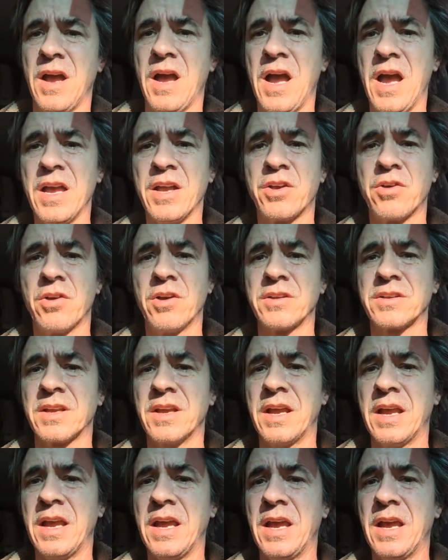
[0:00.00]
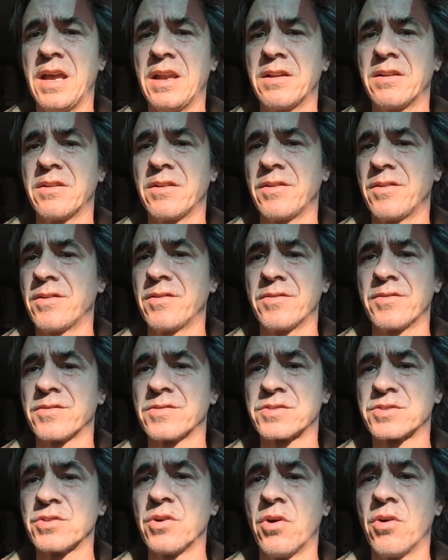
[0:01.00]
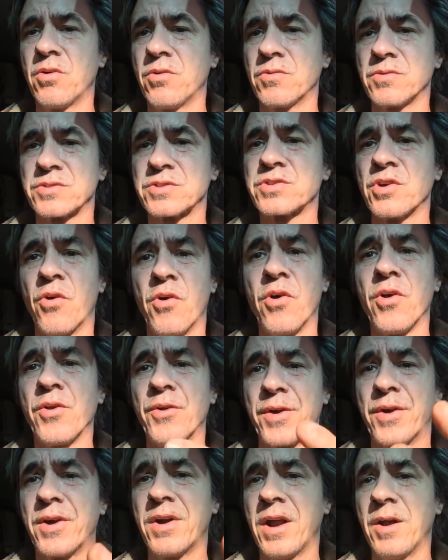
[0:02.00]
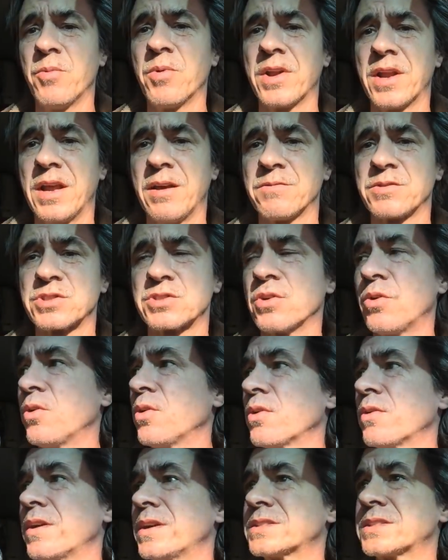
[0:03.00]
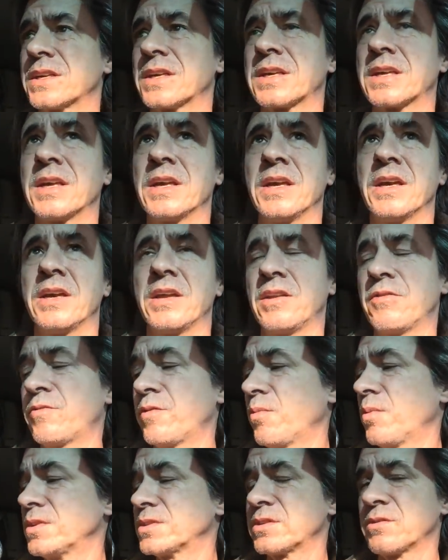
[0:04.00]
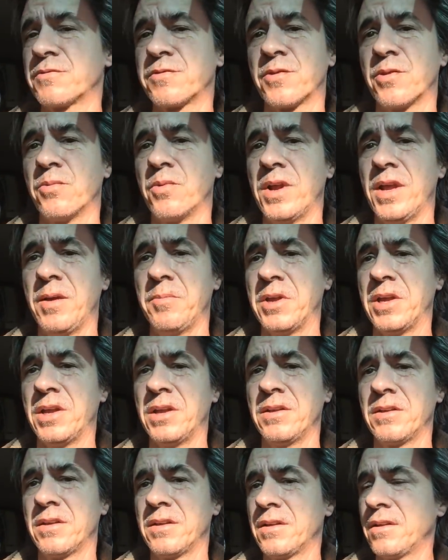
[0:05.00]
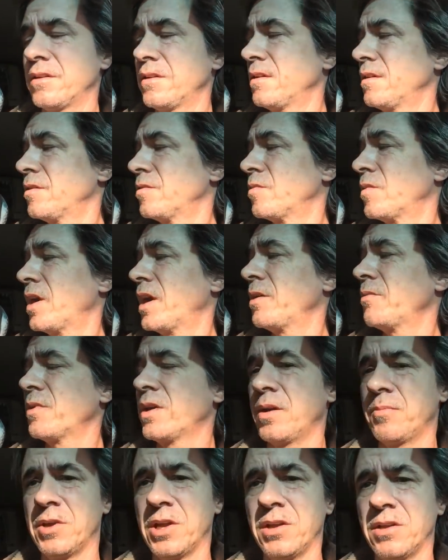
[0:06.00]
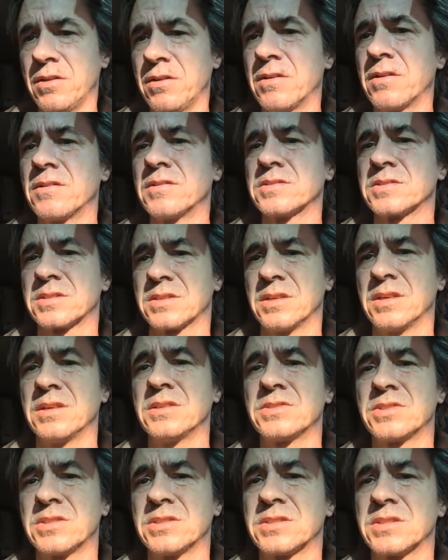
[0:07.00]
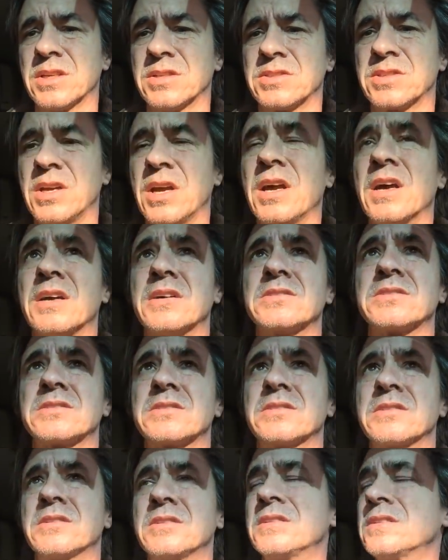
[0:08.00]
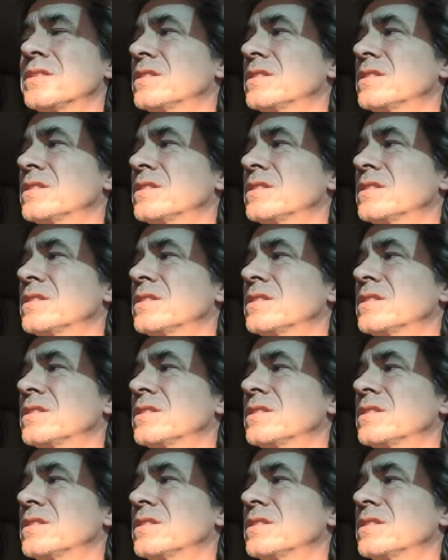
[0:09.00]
I couldn't have had solar. I wouldn't have solar as a kid if it wasn't for Remy. Right, Remy? See, she says yes.